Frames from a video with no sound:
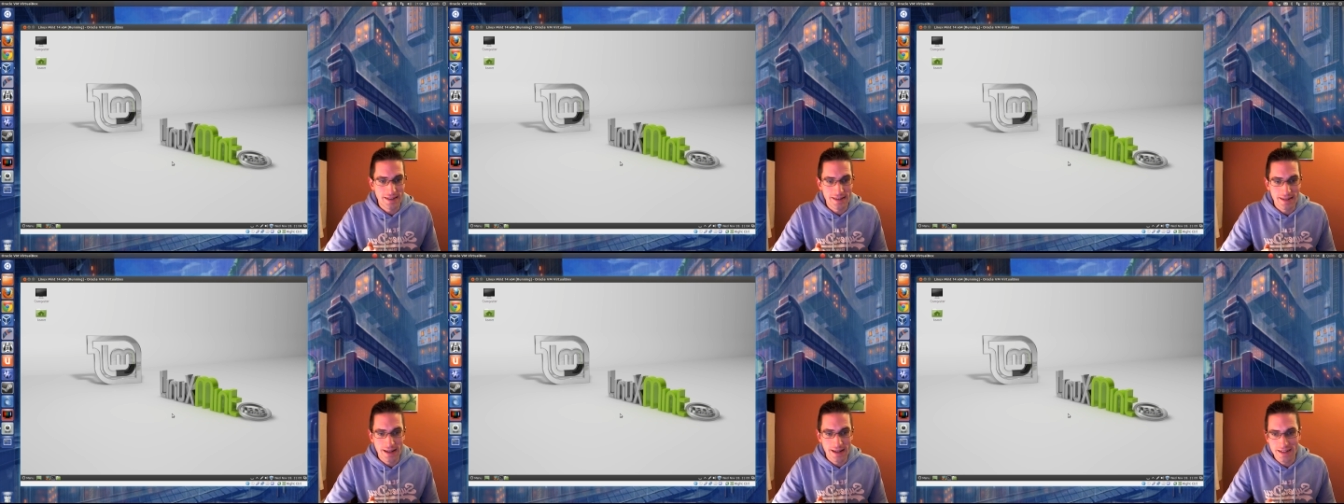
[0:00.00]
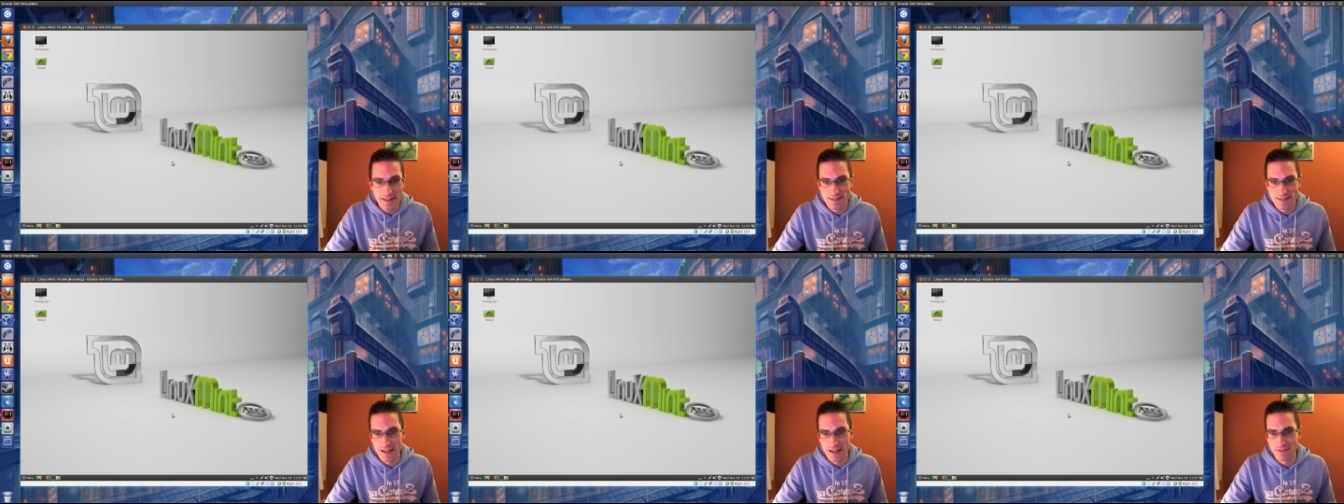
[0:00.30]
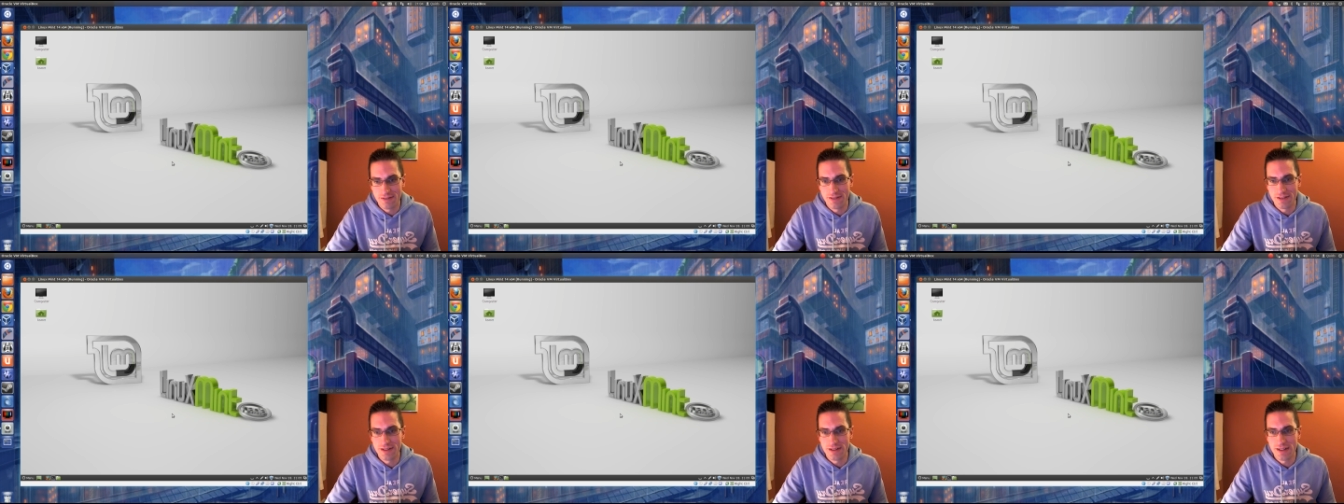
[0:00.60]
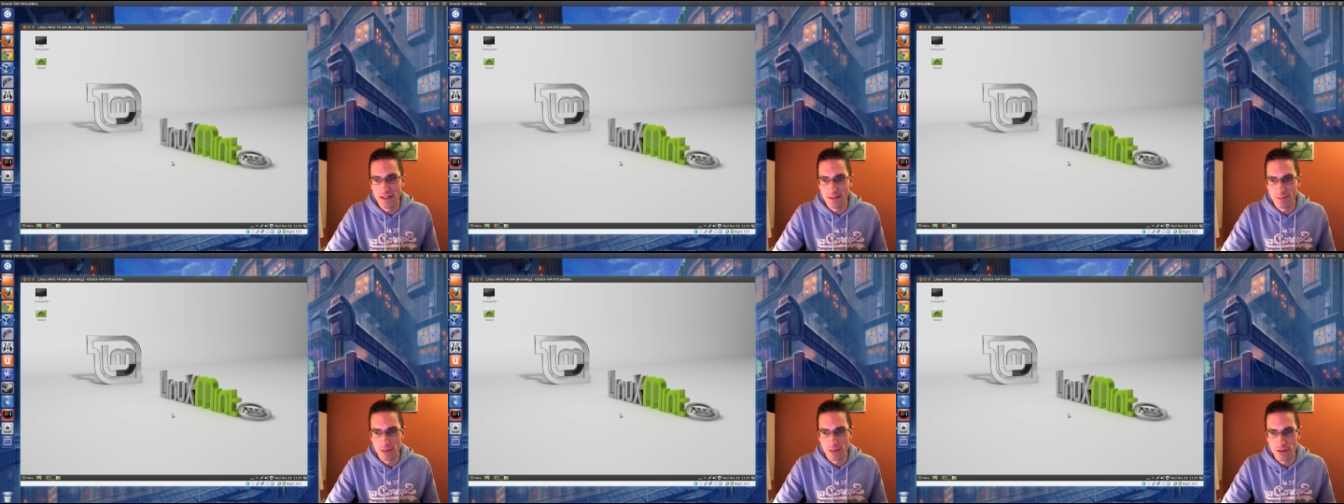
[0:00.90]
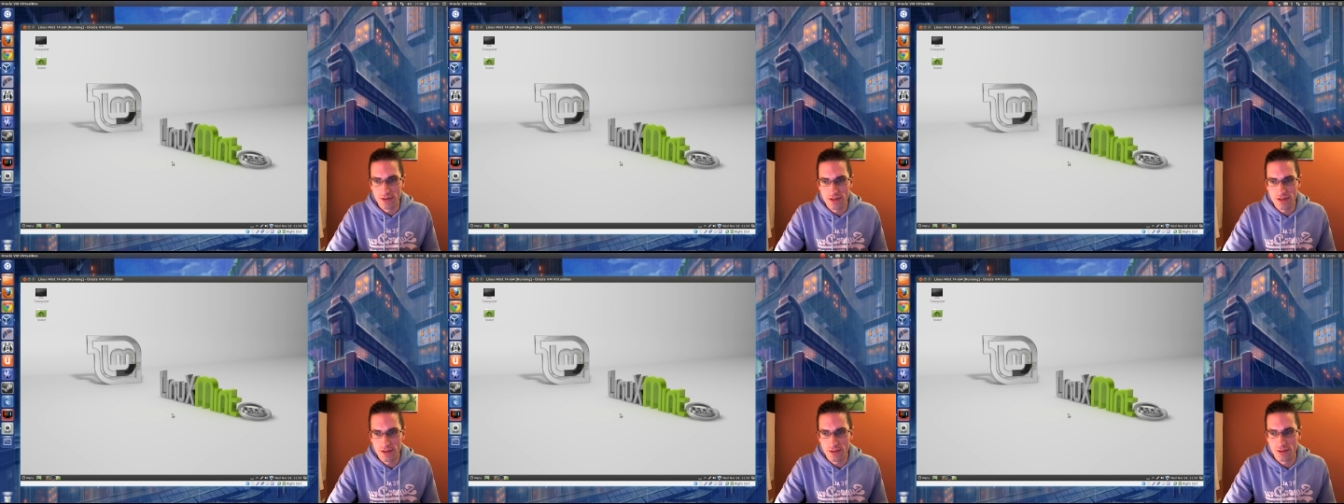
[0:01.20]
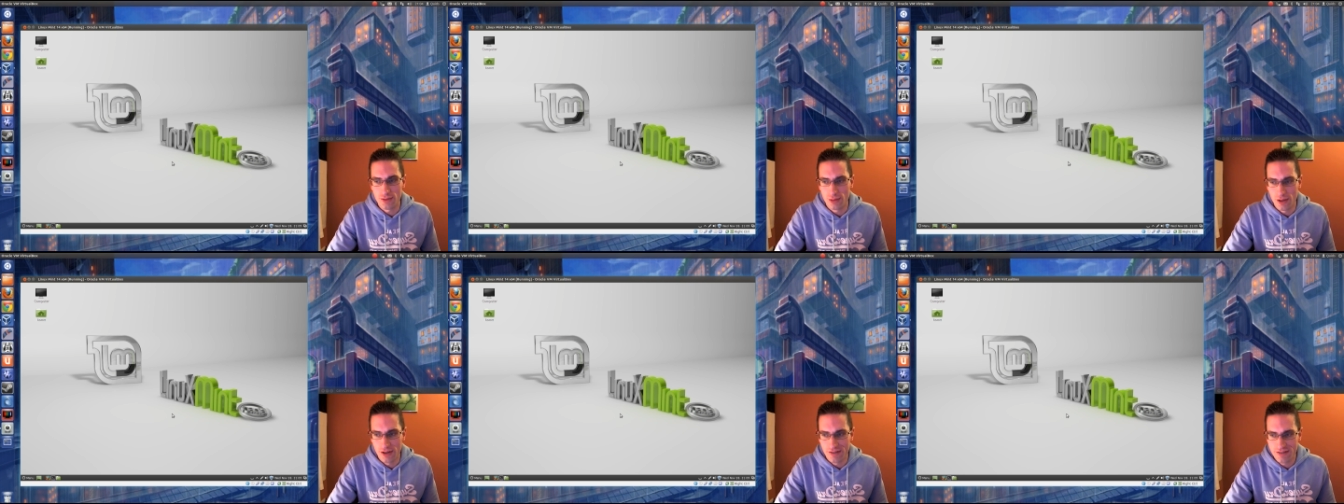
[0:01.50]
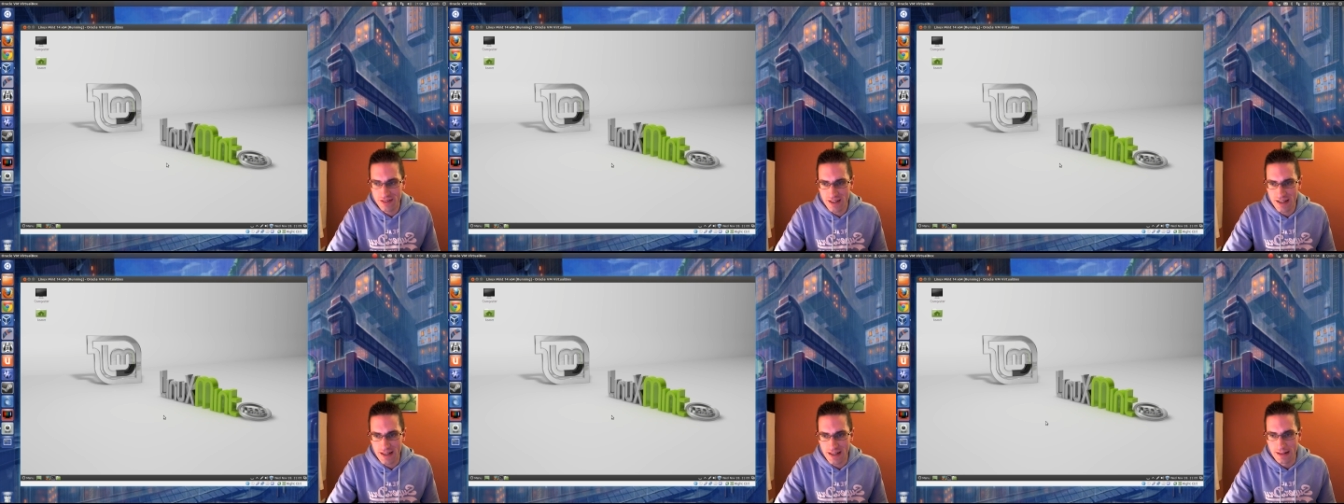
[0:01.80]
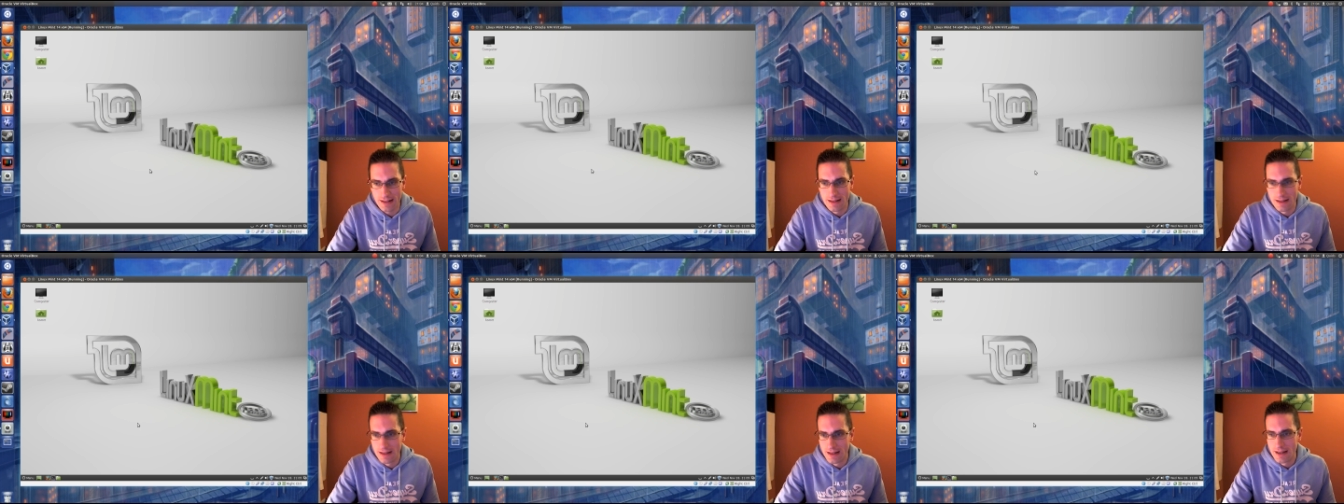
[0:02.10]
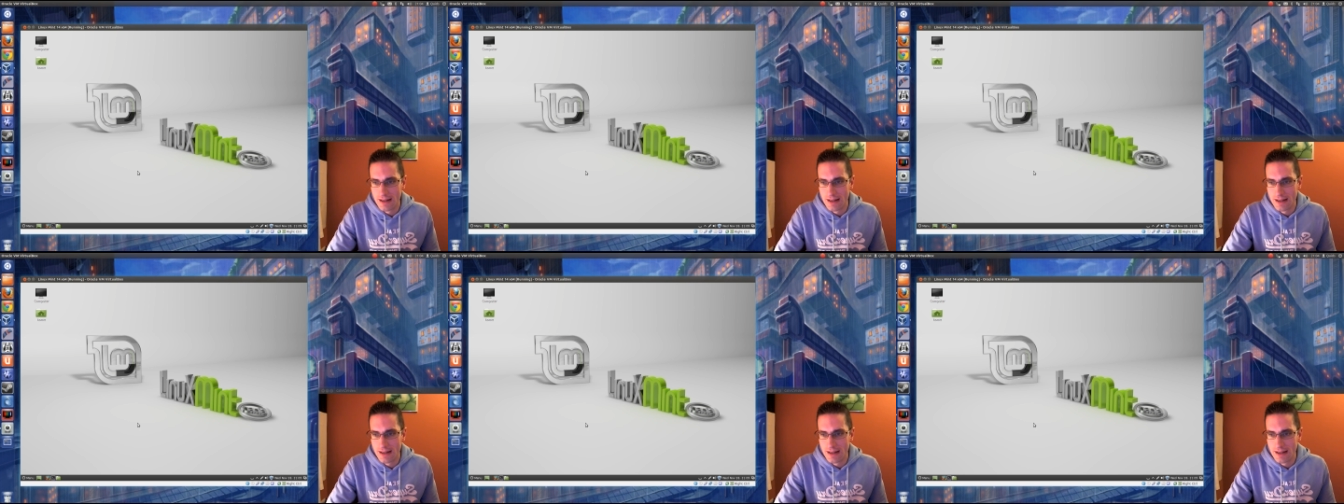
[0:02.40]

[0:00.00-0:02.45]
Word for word: that I suffered in Ubuntu twelve ten.